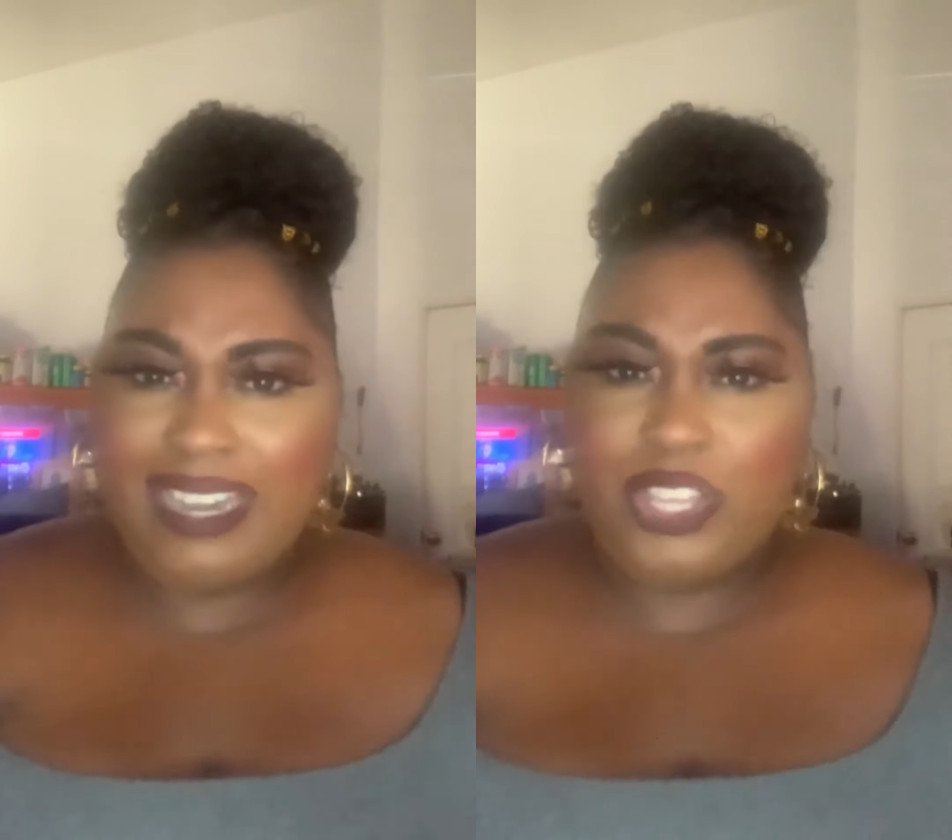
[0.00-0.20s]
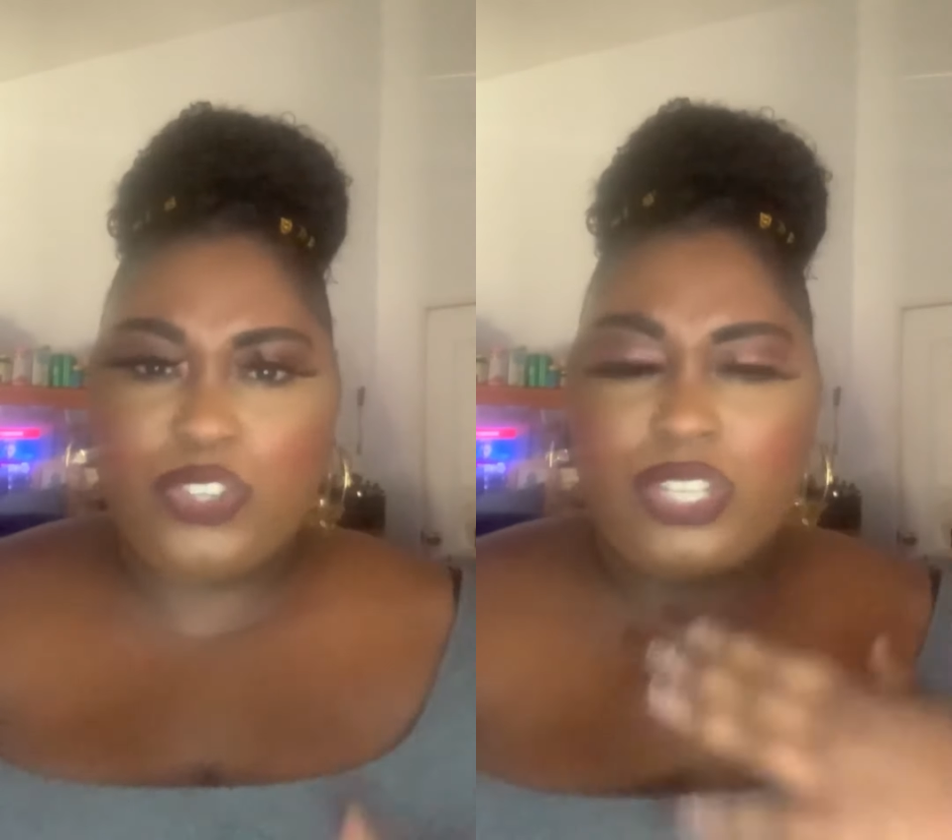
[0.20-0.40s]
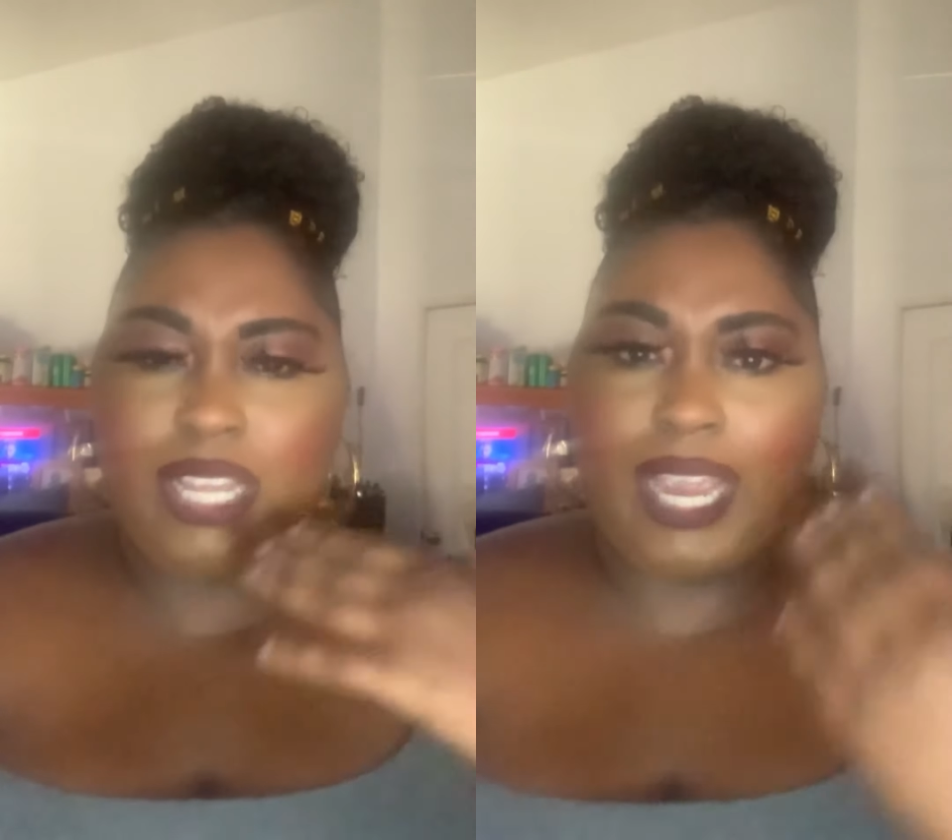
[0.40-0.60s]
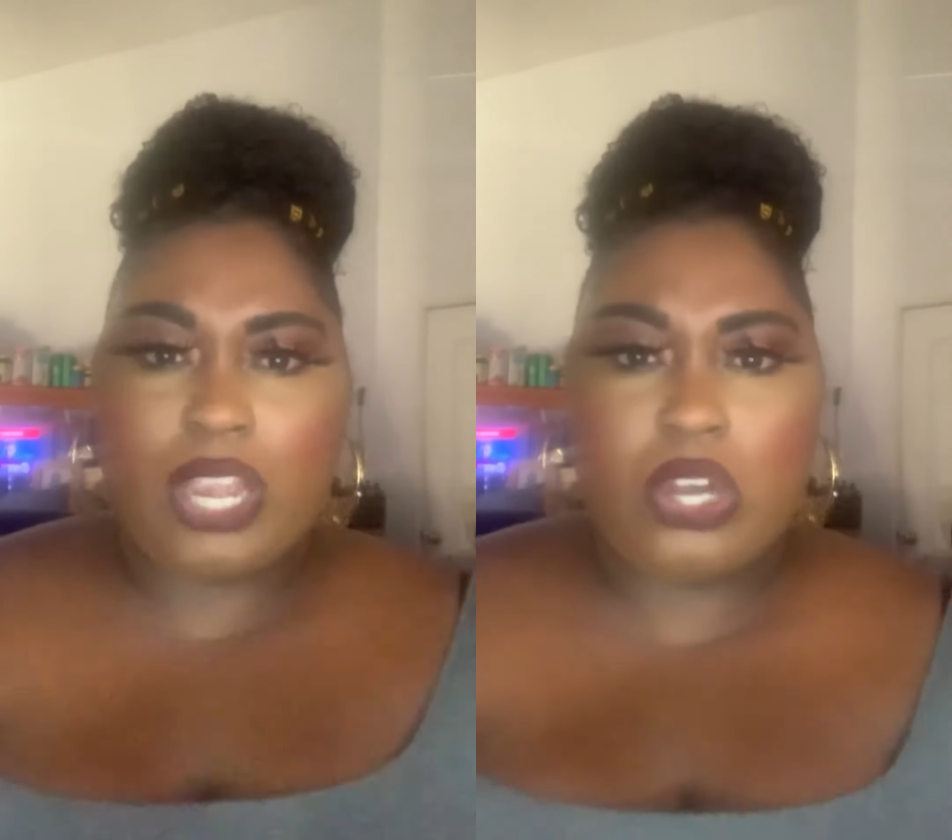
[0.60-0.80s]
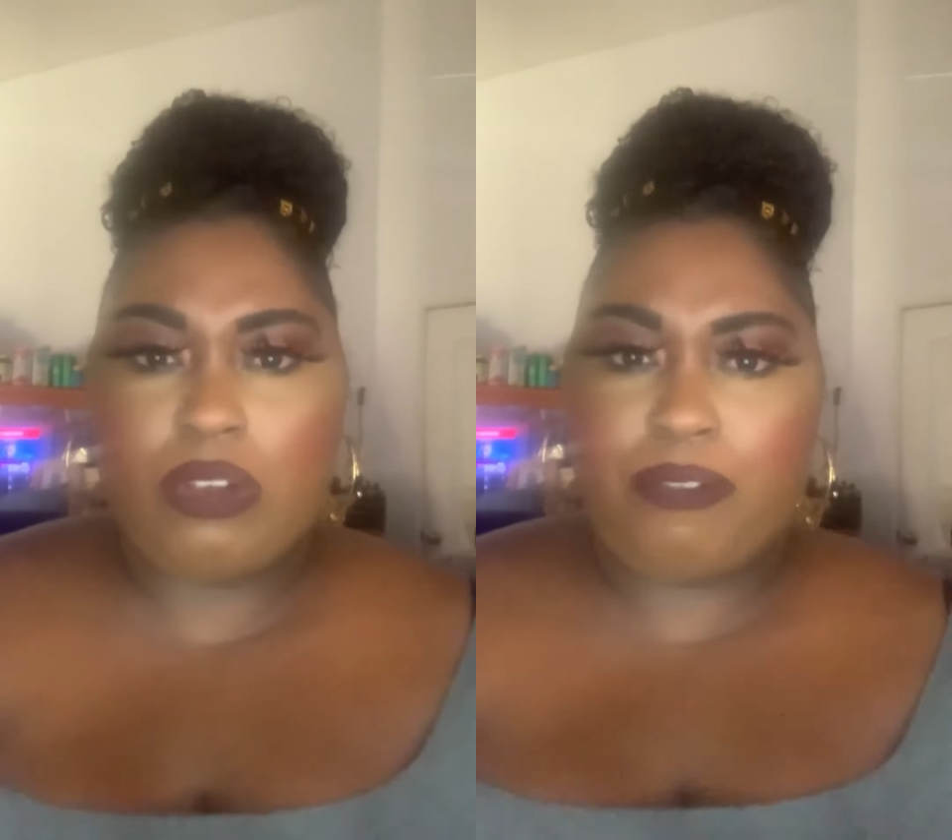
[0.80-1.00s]
Usually I
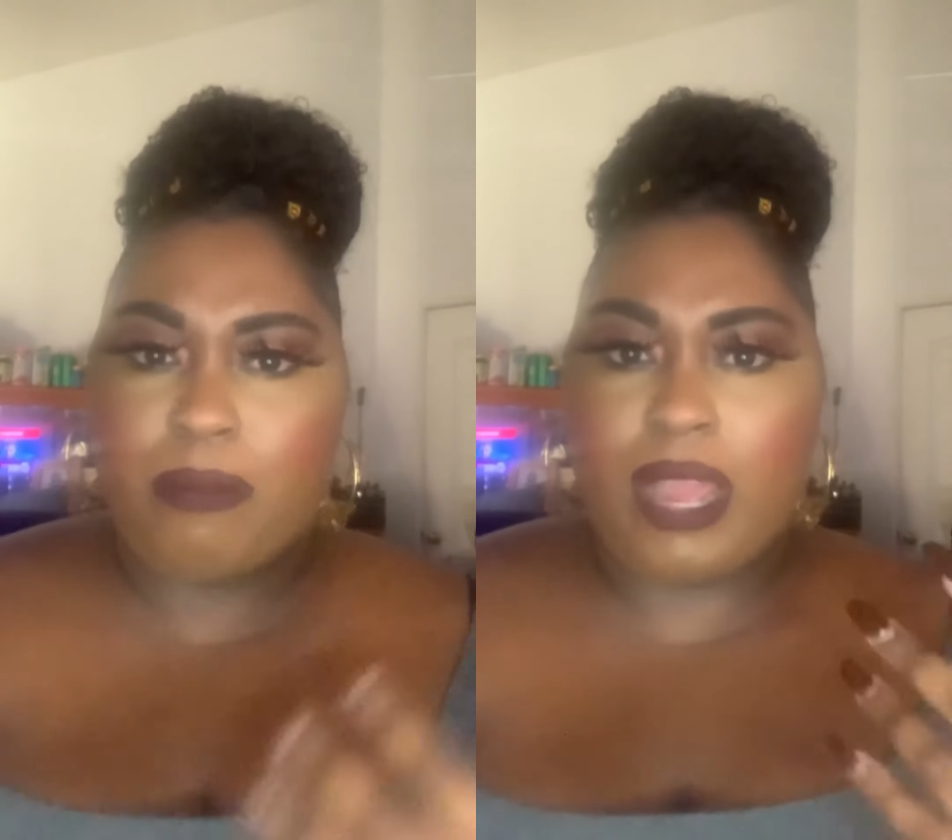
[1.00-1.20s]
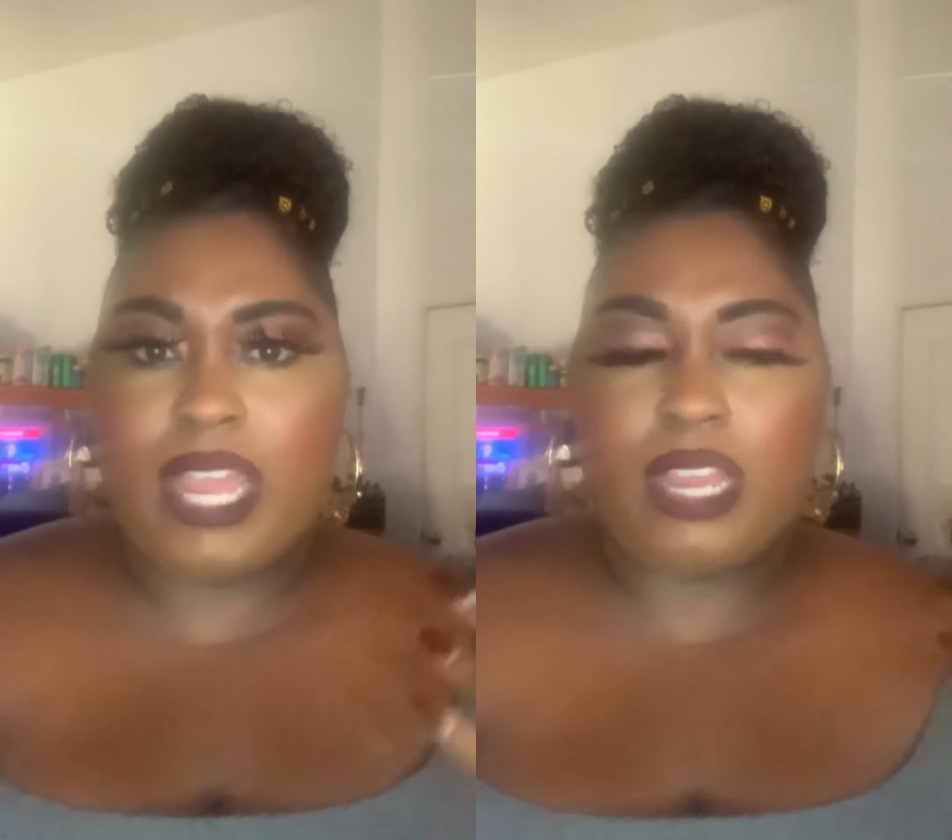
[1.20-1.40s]
go for my